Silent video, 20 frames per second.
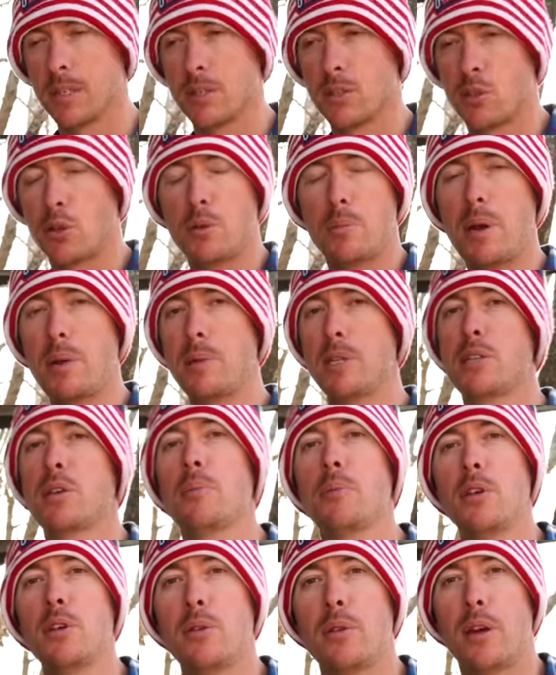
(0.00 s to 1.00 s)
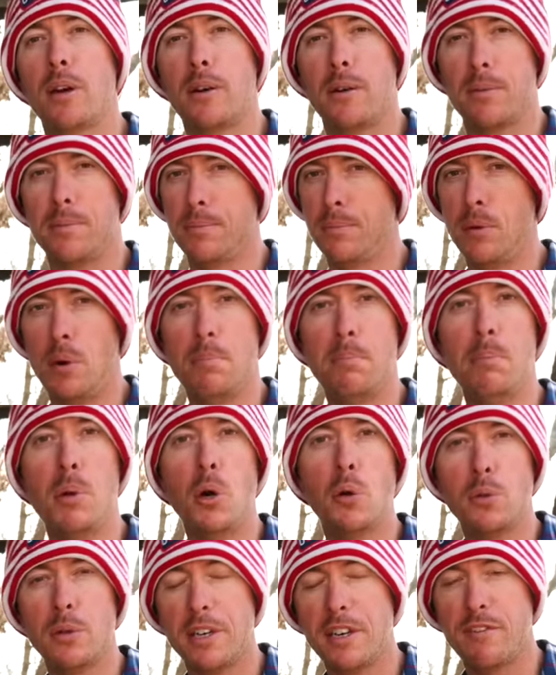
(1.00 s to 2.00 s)
So there may be some of you that are
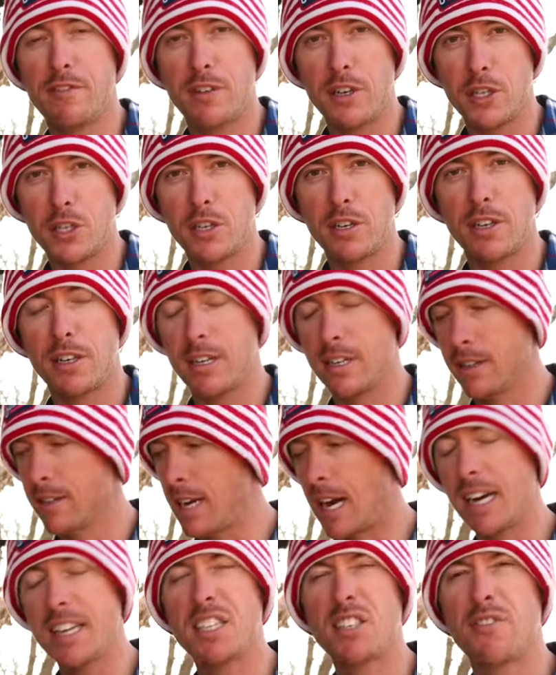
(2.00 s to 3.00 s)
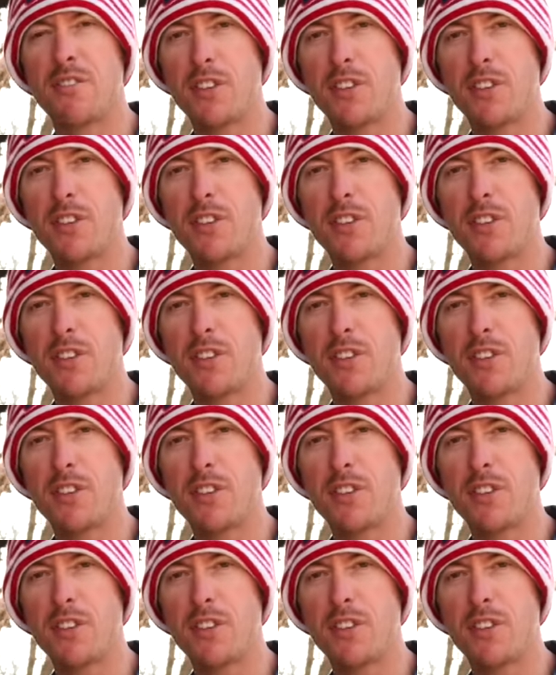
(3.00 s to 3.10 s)
remotely fishing, ice